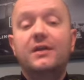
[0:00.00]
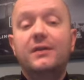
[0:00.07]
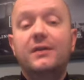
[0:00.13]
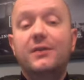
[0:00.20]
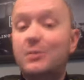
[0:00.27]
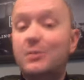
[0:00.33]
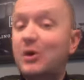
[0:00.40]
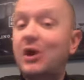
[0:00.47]

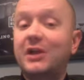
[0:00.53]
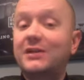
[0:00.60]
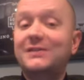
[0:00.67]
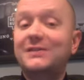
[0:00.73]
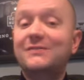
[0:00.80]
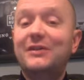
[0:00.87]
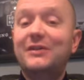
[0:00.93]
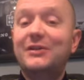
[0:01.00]
the
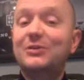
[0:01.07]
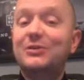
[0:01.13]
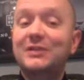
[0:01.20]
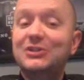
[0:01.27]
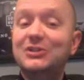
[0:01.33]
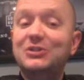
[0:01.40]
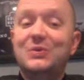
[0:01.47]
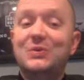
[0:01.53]
marketing video to
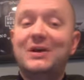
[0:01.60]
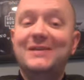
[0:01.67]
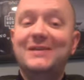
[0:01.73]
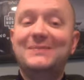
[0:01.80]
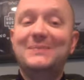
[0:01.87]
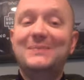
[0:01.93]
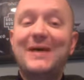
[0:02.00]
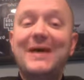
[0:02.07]
get you on to
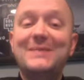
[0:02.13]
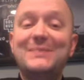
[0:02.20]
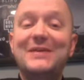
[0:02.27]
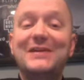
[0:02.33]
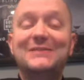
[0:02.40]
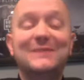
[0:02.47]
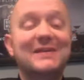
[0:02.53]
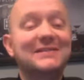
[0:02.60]
buy
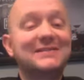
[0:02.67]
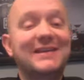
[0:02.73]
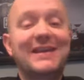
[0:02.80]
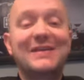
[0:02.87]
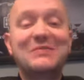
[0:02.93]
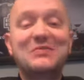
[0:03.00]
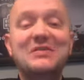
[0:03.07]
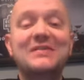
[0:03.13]
picks by
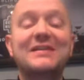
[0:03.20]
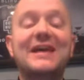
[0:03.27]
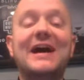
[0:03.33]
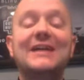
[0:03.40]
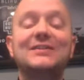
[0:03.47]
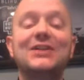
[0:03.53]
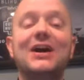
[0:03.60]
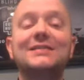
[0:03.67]
saying one of the
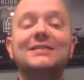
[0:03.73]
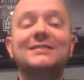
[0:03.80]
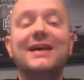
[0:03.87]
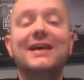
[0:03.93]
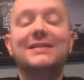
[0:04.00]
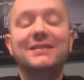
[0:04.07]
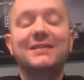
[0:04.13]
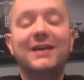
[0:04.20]
guys lost
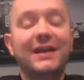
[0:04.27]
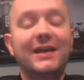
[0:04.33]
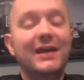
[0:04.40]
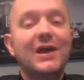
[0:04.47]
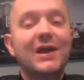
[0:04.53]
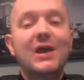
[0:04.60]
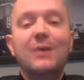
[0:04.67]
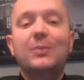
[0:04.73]
last night.
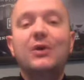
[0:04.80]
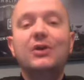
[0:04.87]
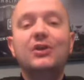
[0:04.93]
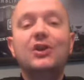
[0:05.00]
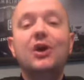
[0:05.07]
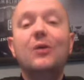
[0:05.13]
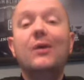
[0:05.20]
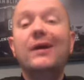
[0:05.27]
But you
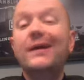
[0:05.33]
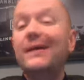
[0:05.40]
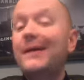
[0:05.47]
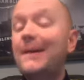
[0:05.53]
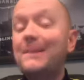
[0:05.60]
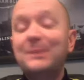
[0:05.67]
know what?